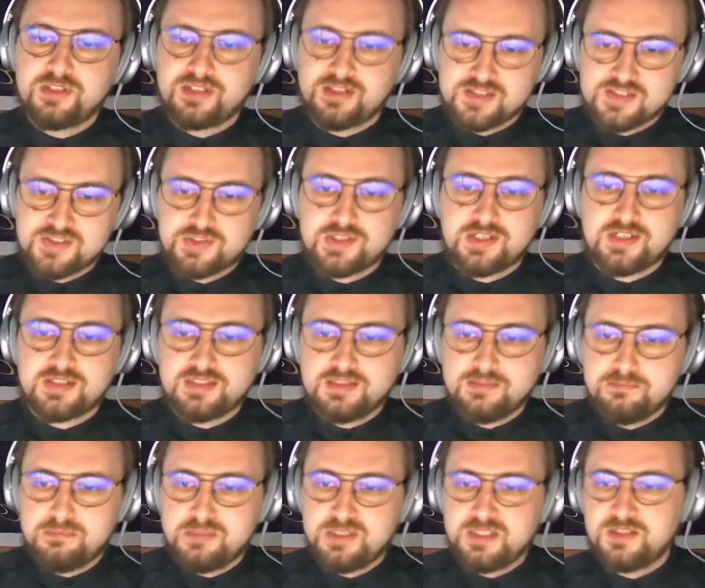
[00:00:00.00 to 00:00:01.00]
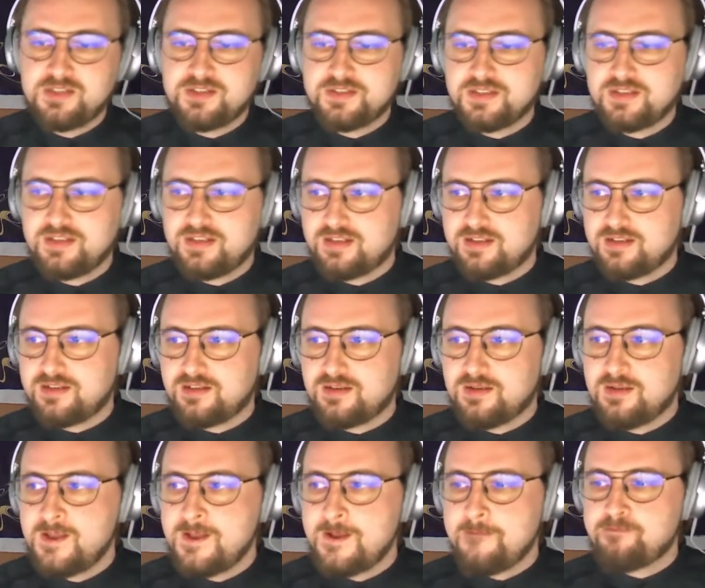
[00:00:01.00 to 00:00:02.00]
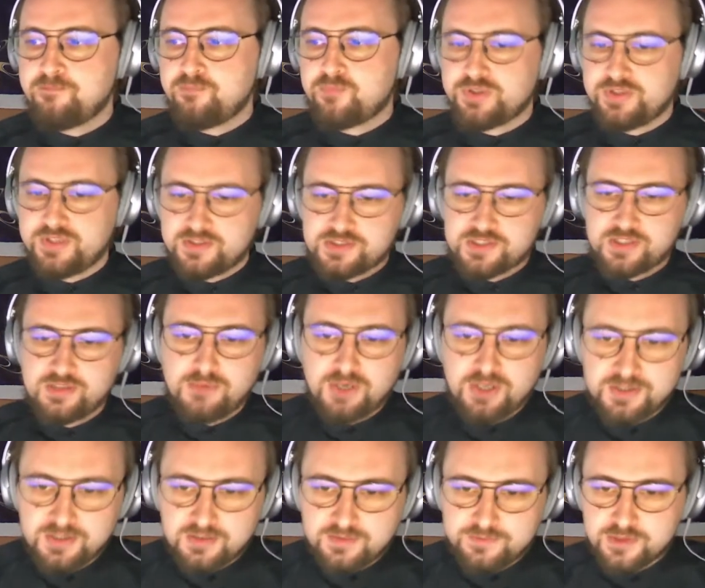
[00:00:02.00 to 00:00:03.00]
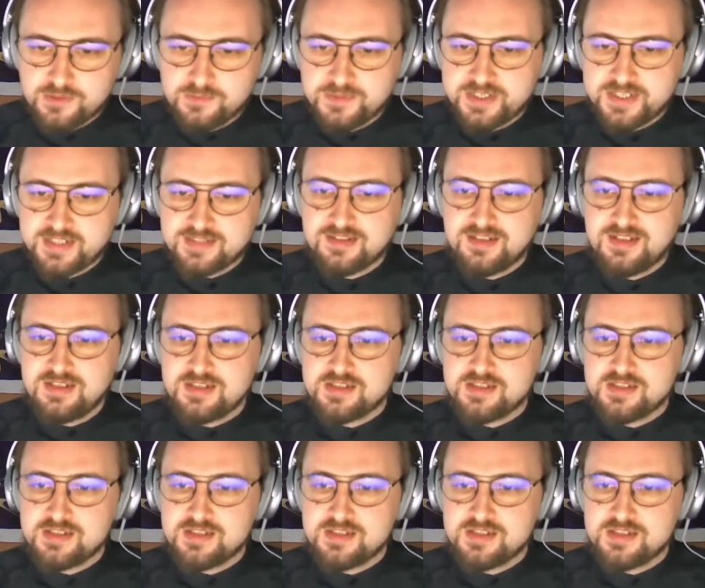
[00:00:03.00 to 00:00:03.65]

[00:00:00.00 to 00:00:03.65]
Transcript: construct and build prediction model from that.